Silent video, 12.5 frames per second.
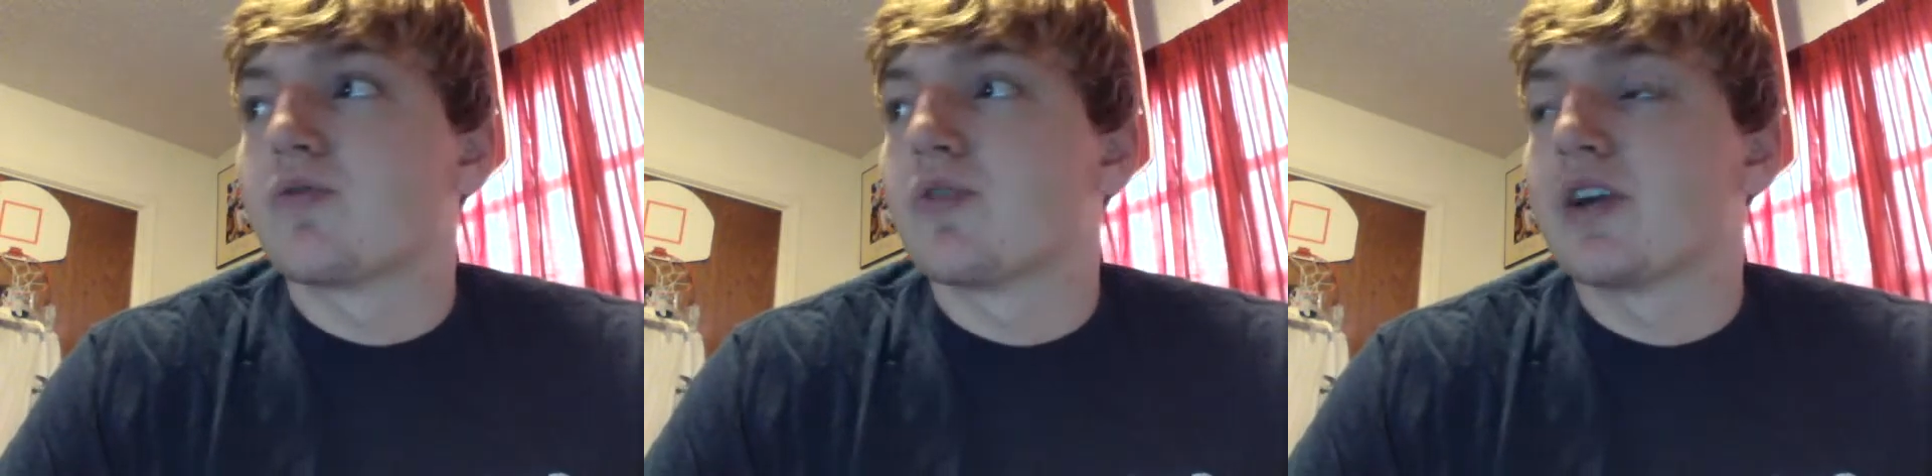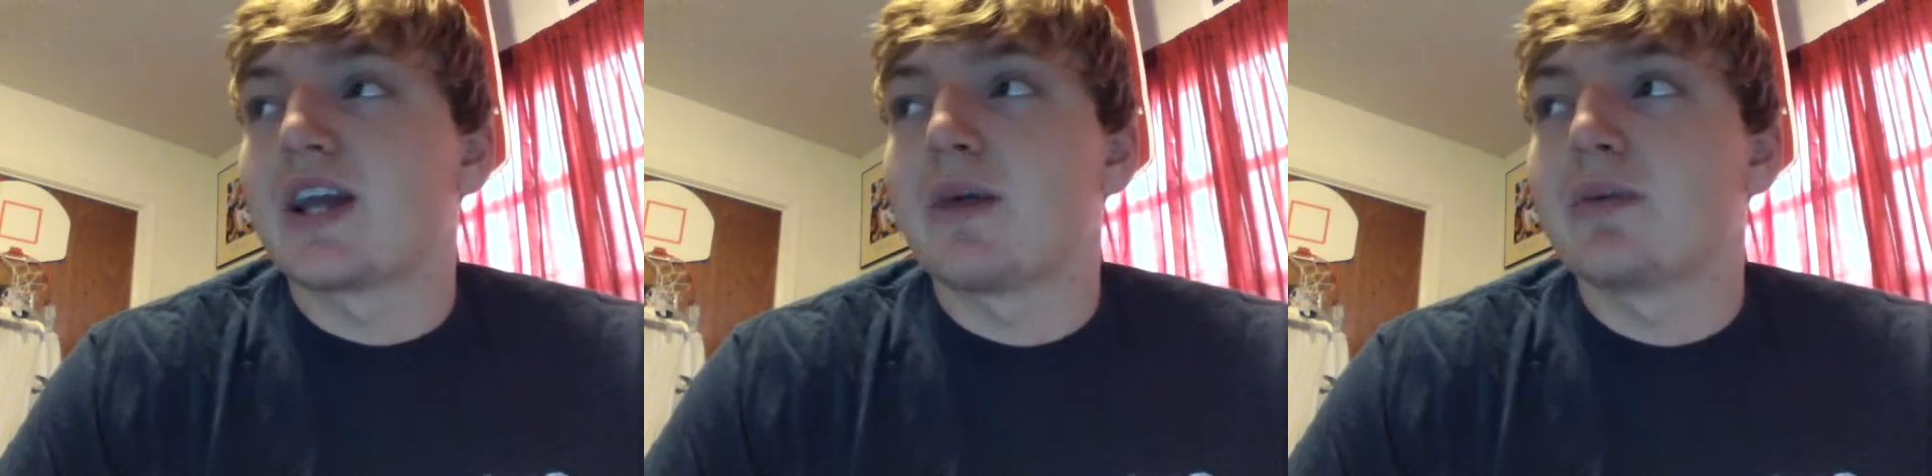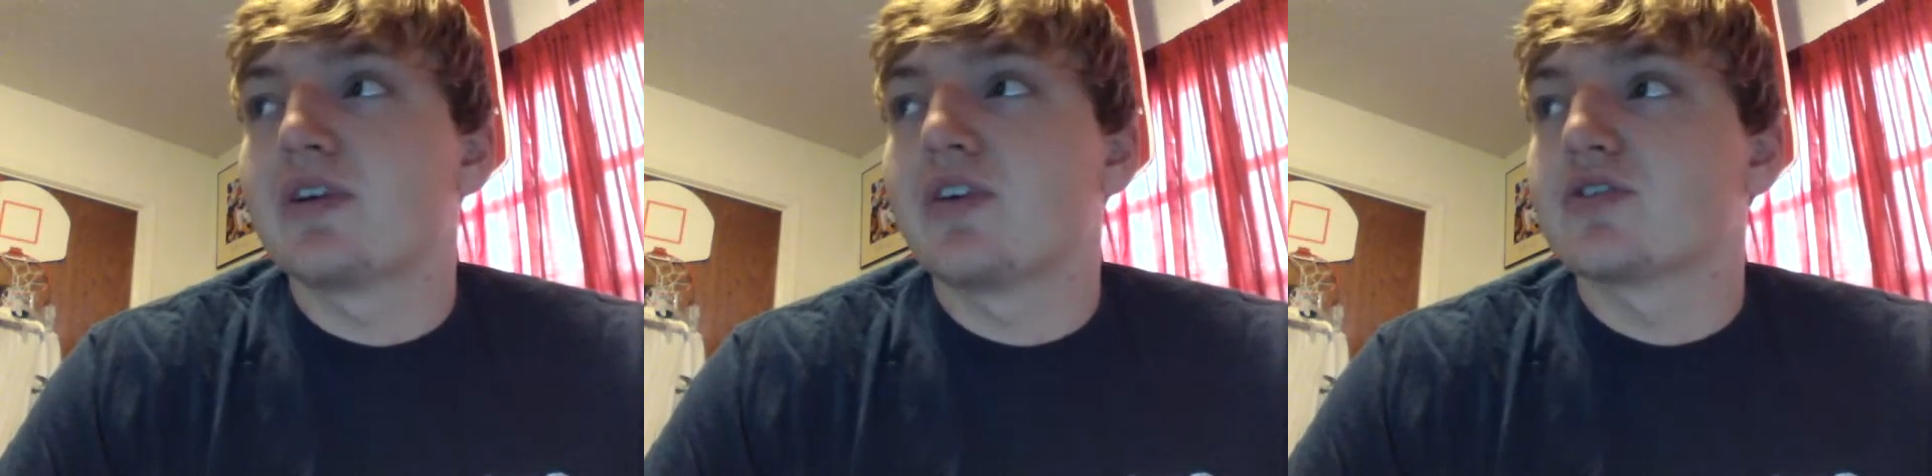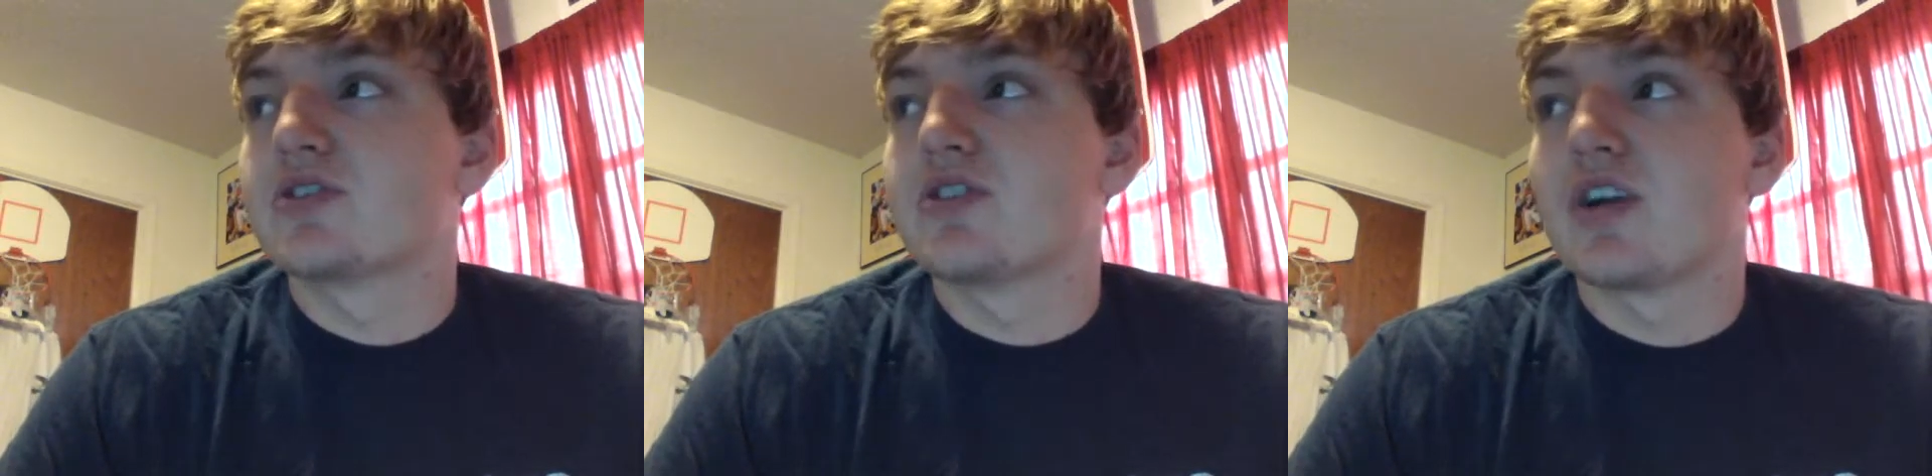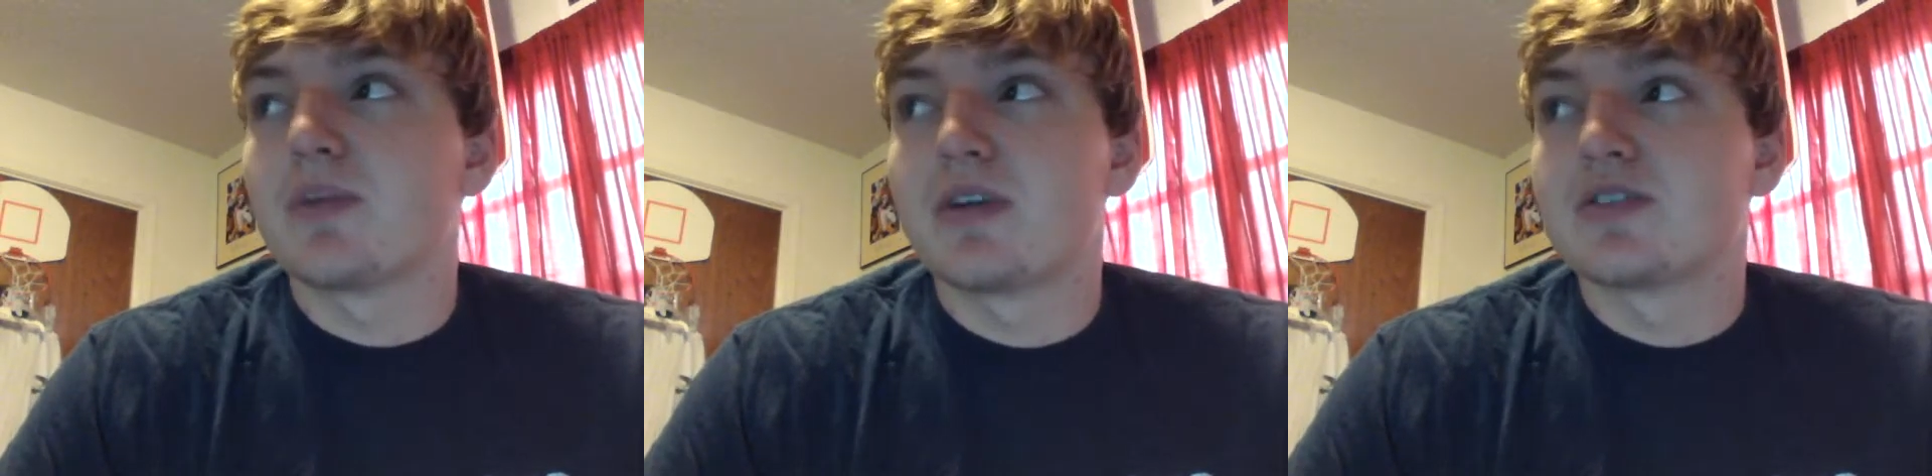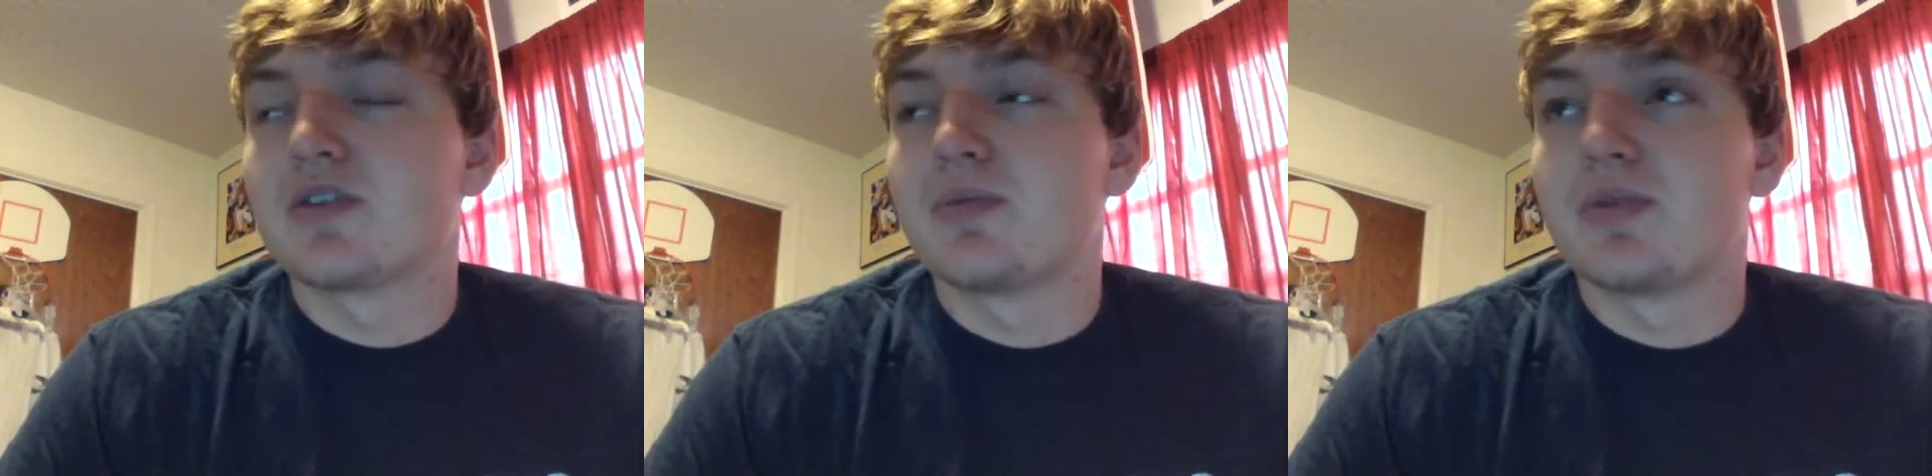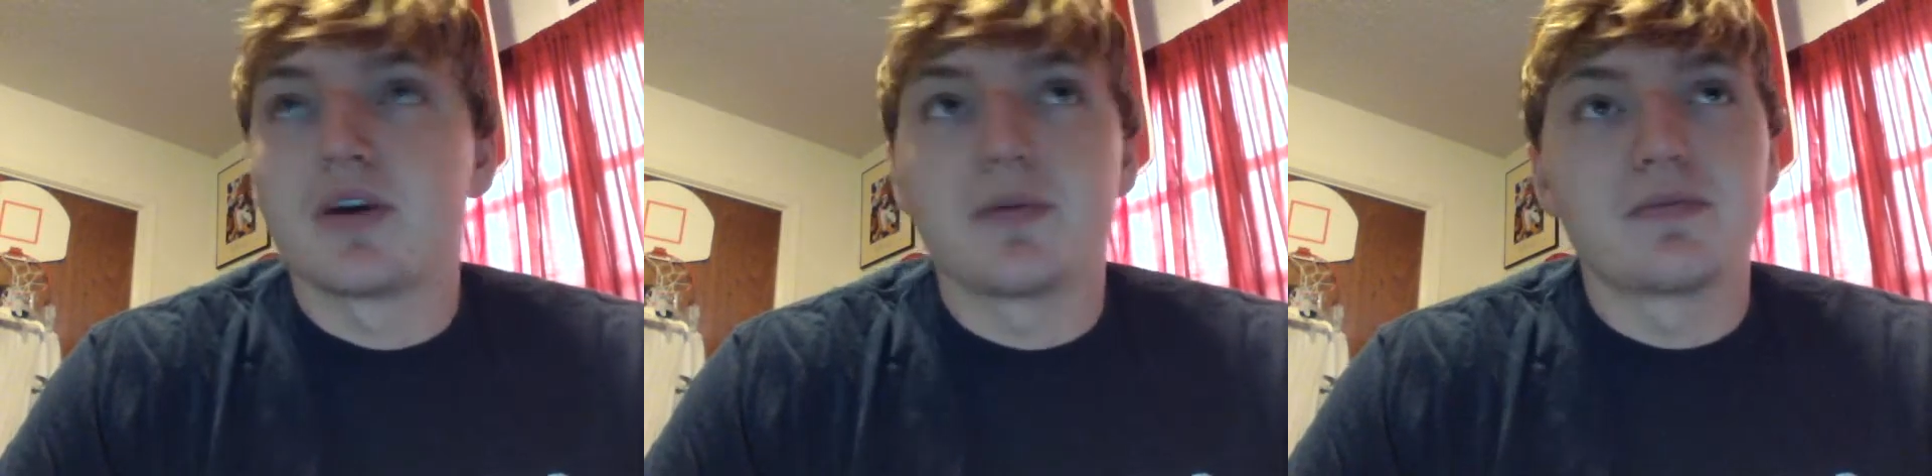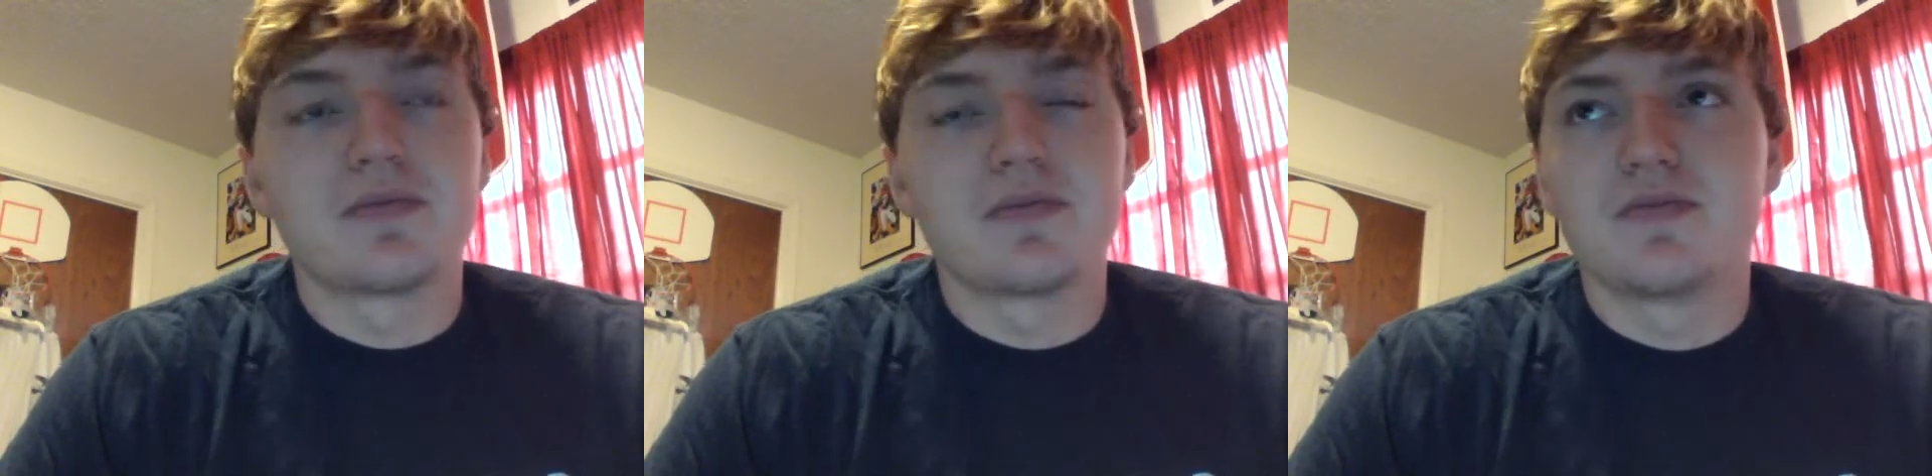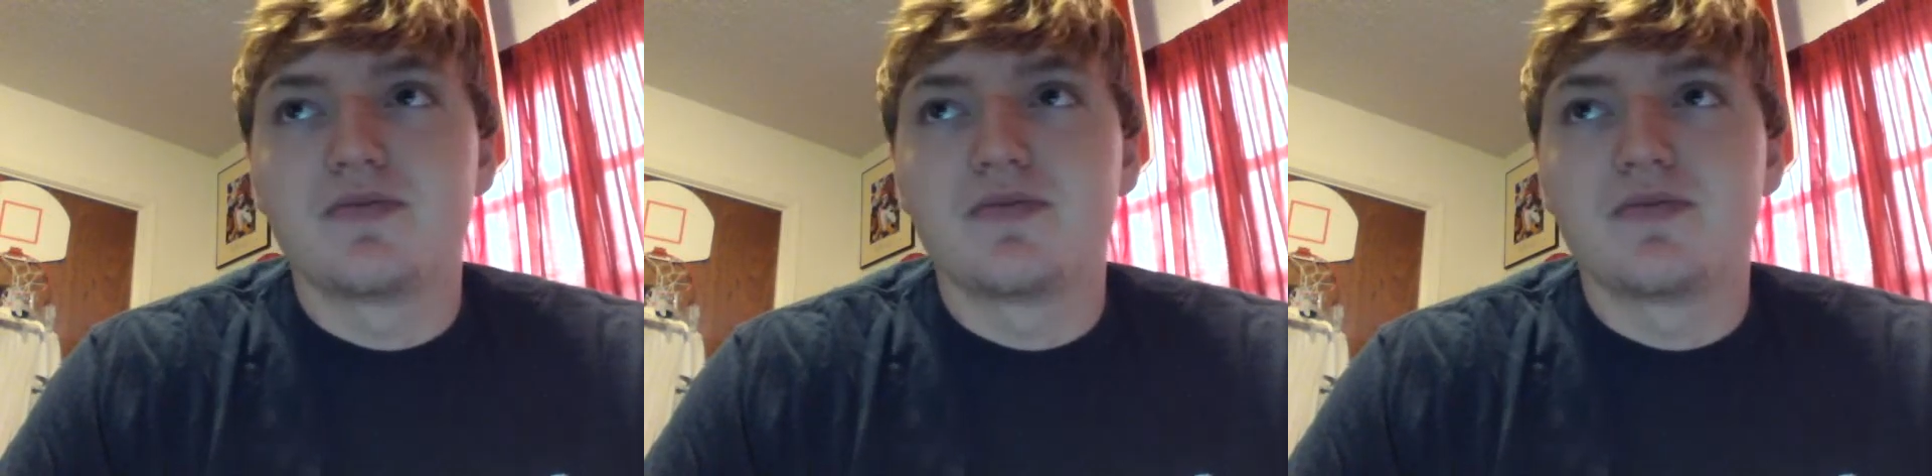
frick, how many yards did Johnny Manziel put up?